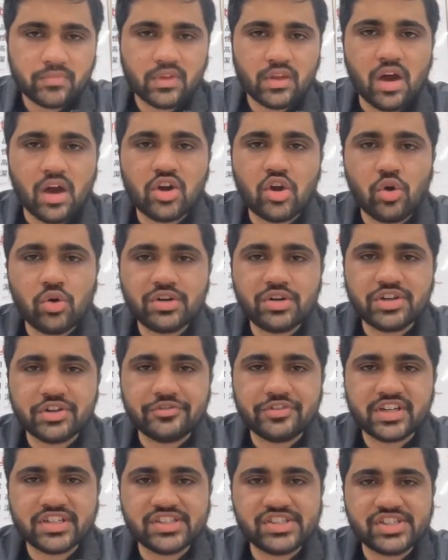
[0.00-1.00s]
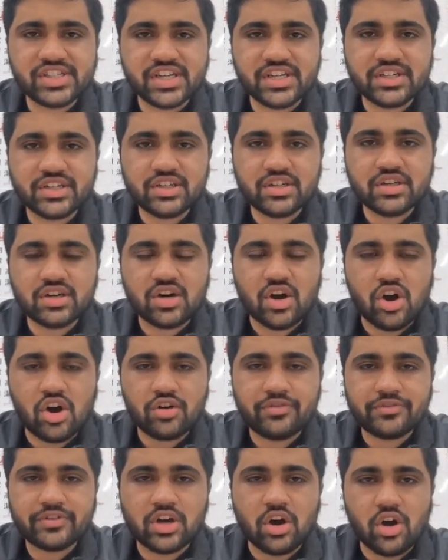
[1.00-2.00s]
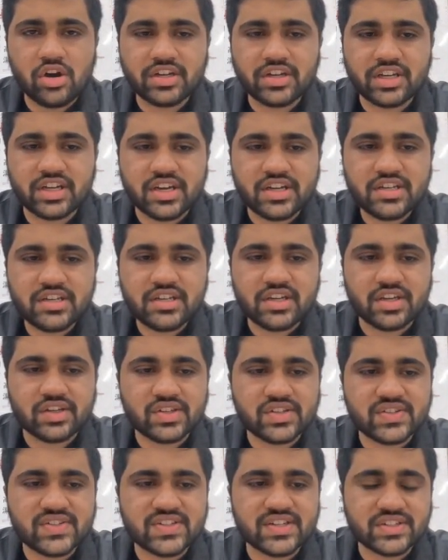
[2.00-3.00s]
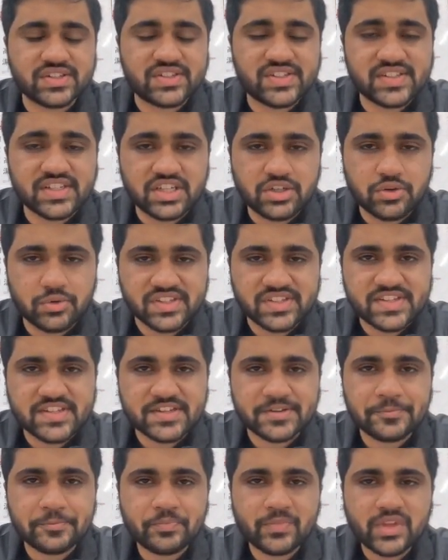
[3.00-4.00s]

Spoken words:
A core differentiator of Cog AI is its sequencing.